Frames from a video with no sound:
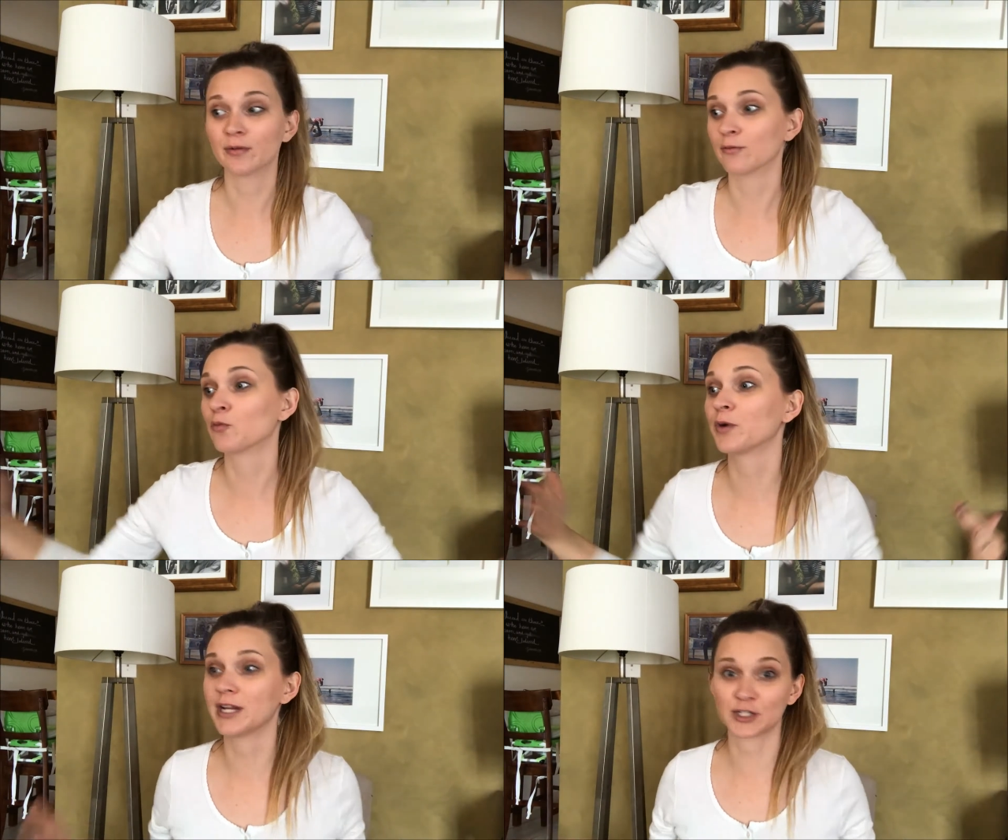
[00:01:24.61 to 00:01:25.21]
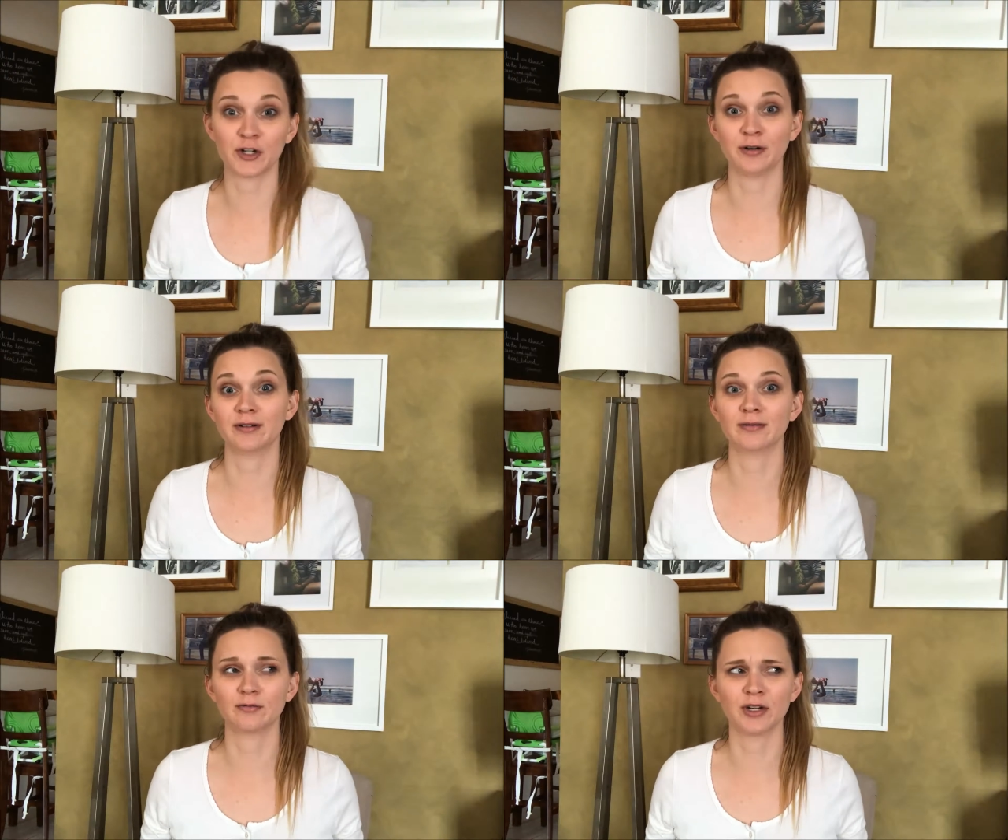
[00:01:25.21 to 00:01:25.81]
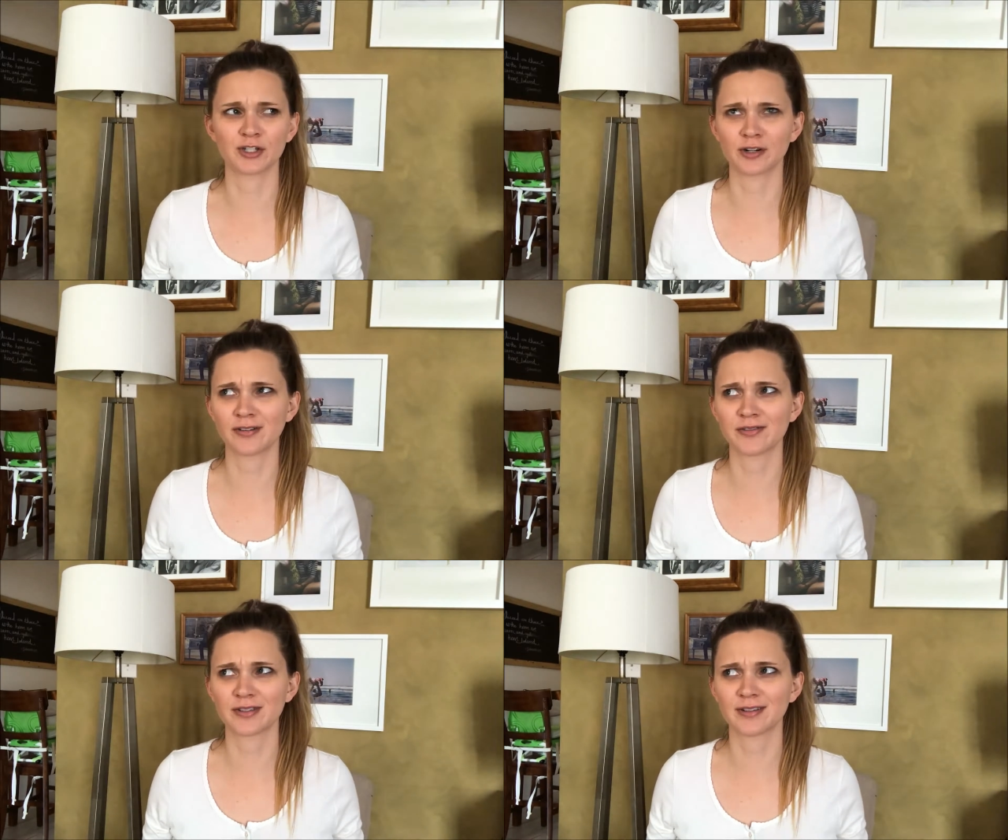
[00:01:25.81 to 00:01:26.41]

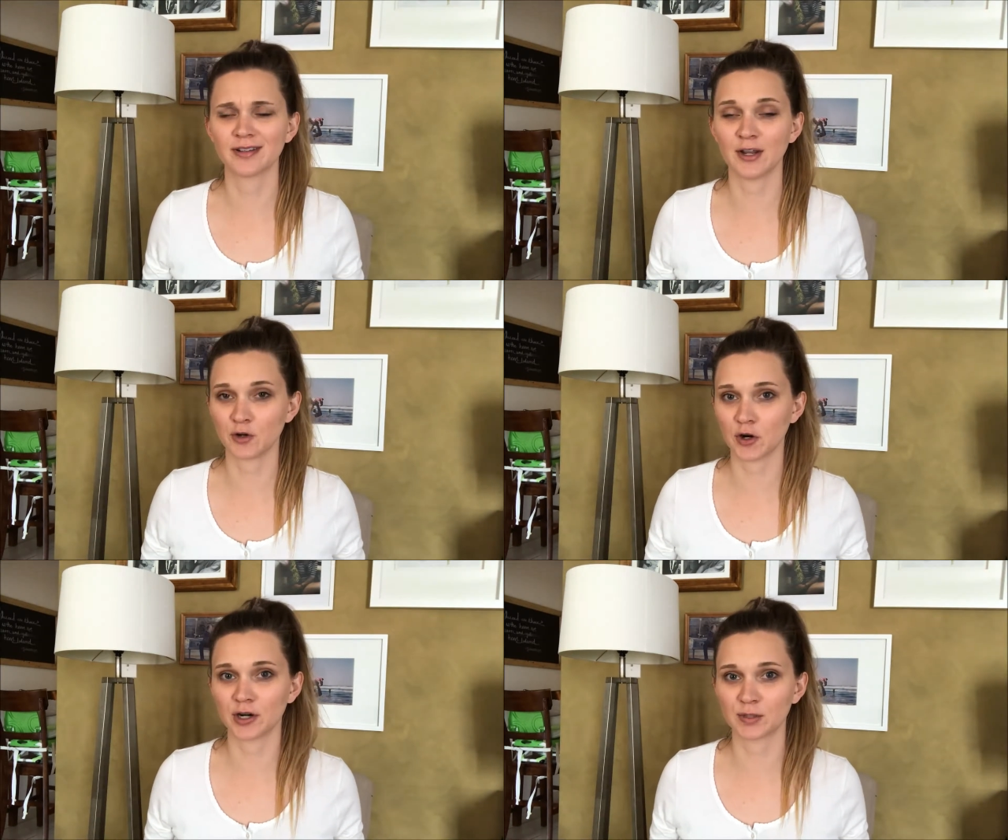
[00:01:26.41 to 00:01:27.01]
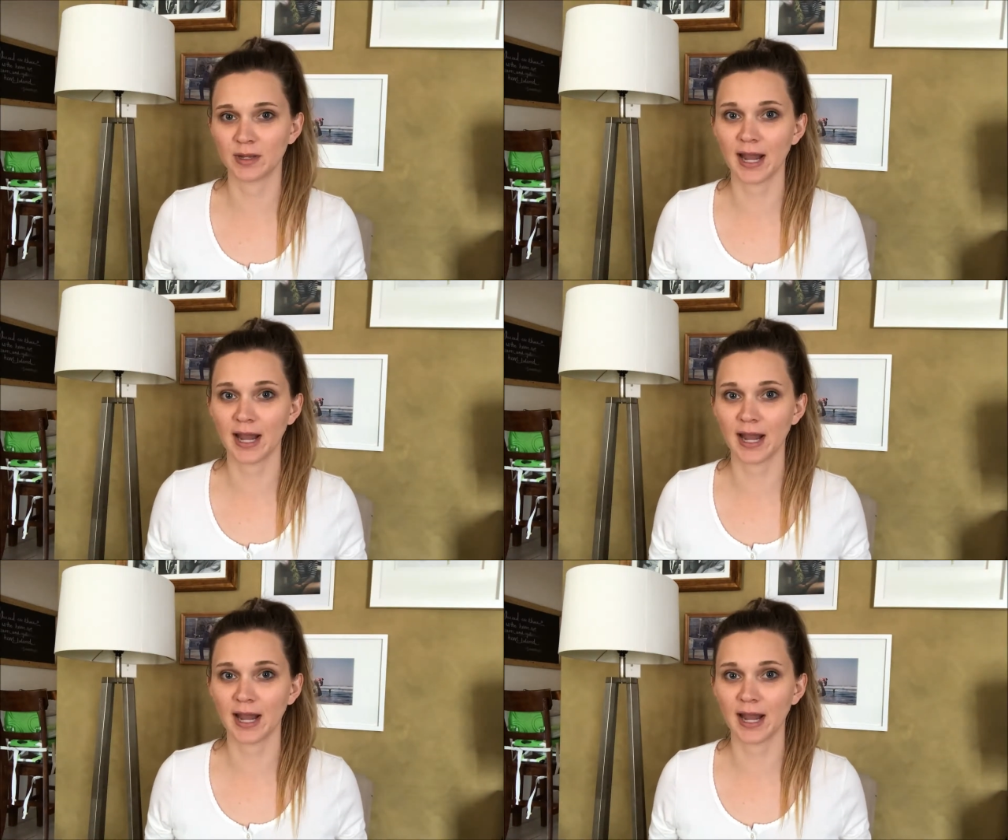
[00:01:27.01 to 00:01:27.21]
reassurance, encouragement.